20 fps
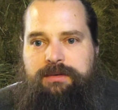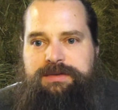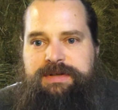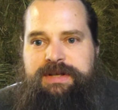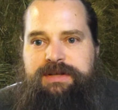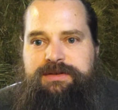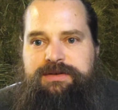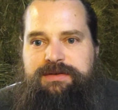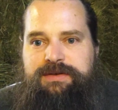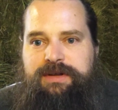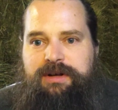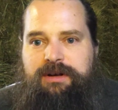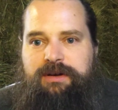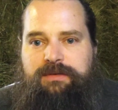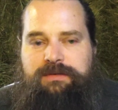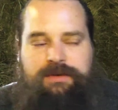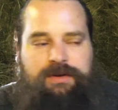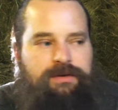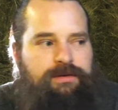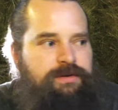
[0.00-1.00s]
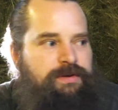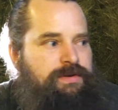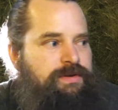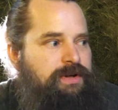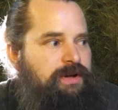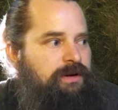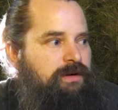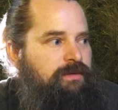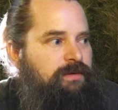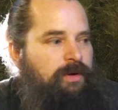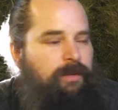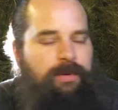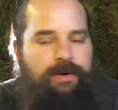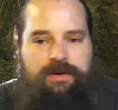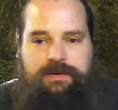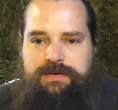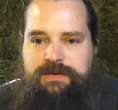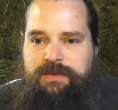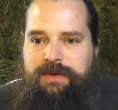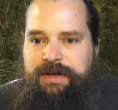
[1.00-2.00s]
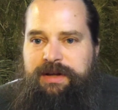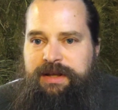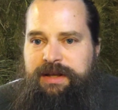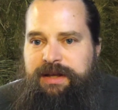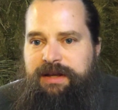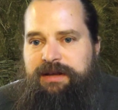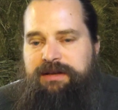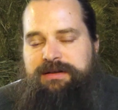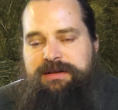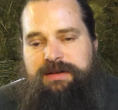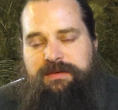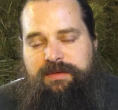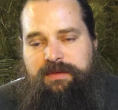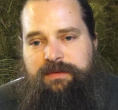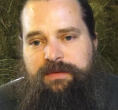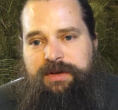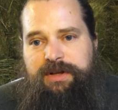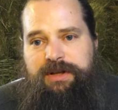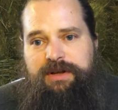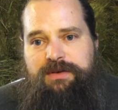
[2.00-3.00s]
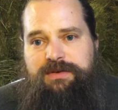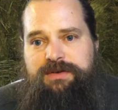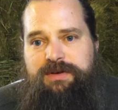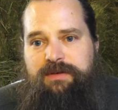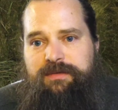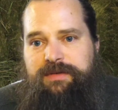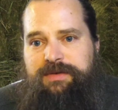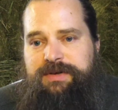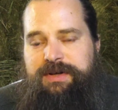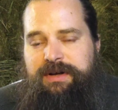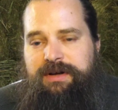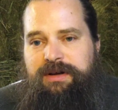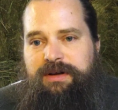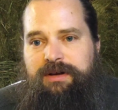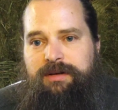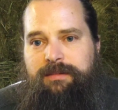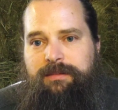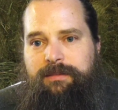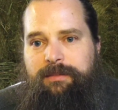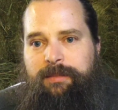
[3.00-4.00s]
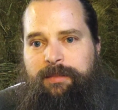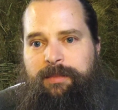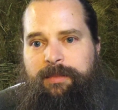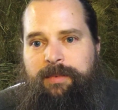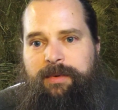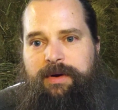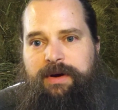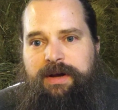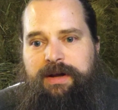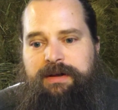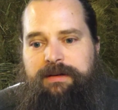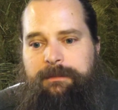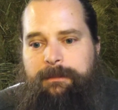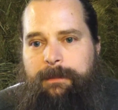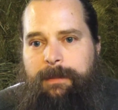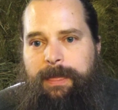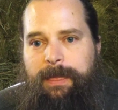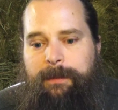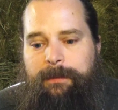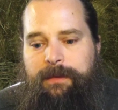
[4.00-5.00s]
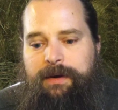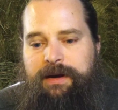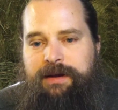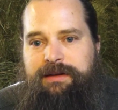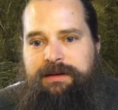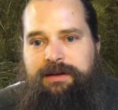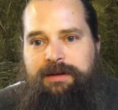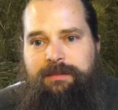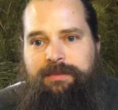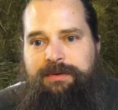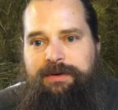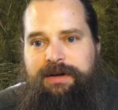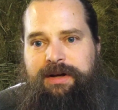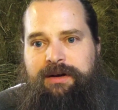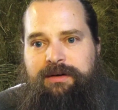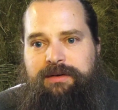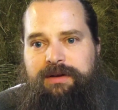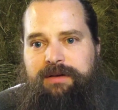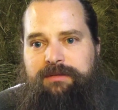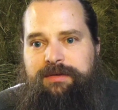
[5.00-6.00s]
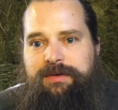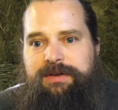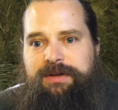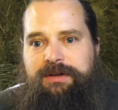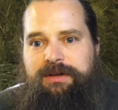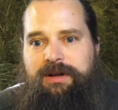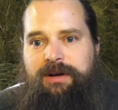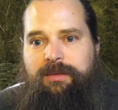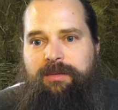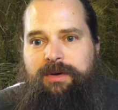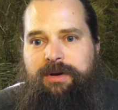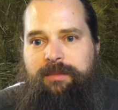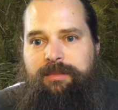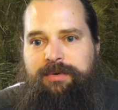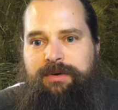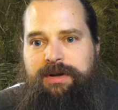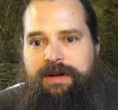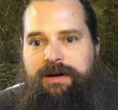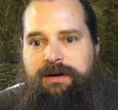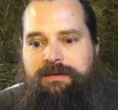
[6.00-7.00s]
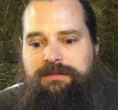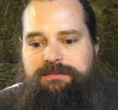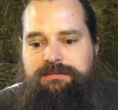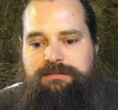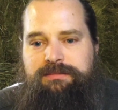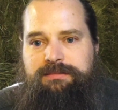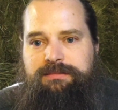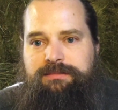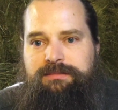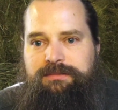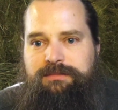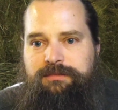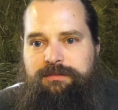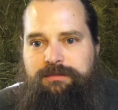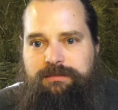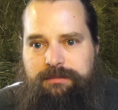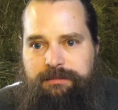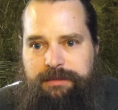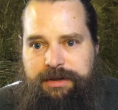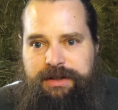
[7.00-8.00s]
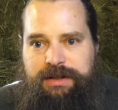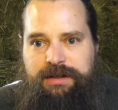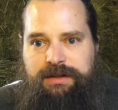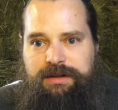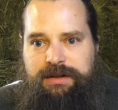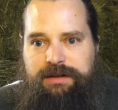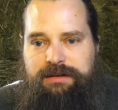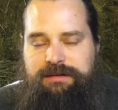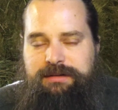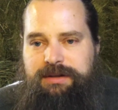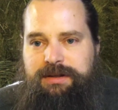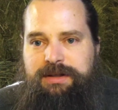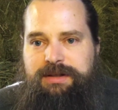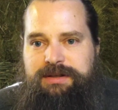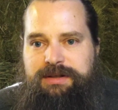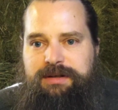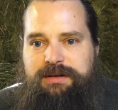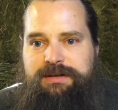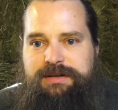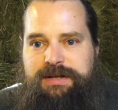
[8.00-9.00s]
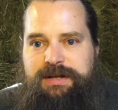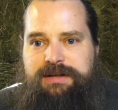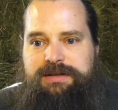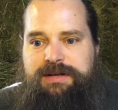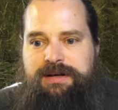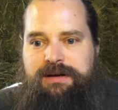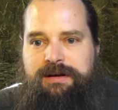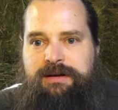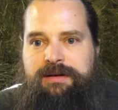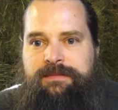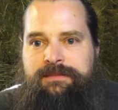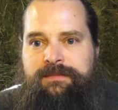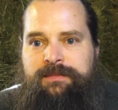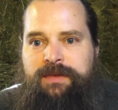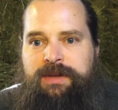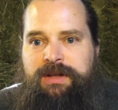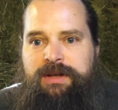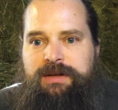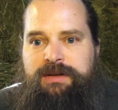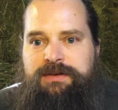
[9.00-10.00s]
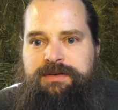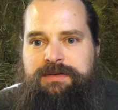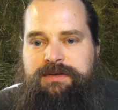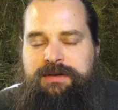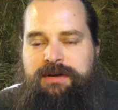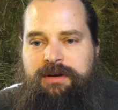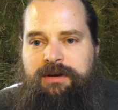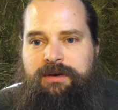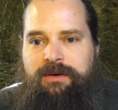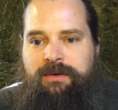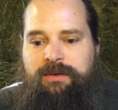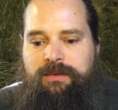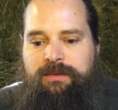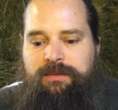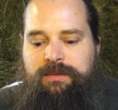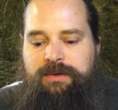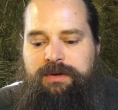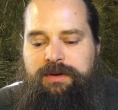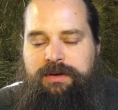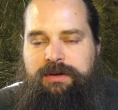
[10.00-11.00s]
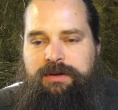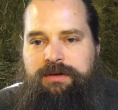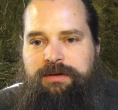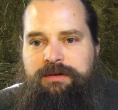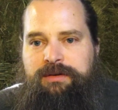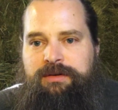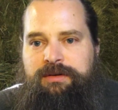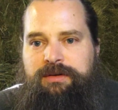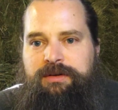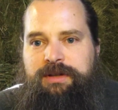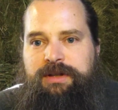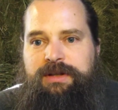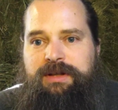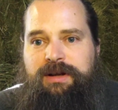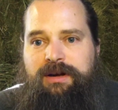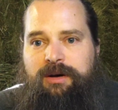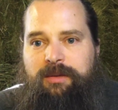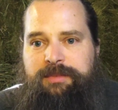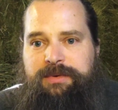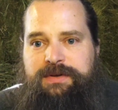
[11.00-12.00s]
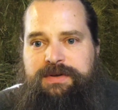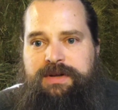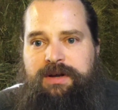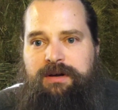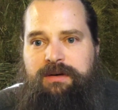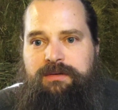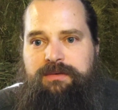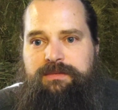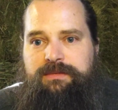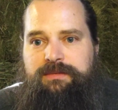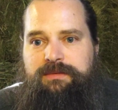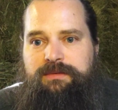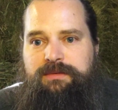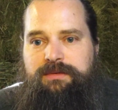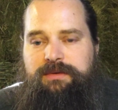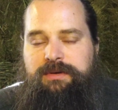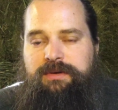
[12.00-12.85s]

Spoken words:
Teach yourself, learn yourself. I'll post what I can, different videos over time, but I can't put out everything that I want to put out immediately. It's going to take time. So you need to help yourself.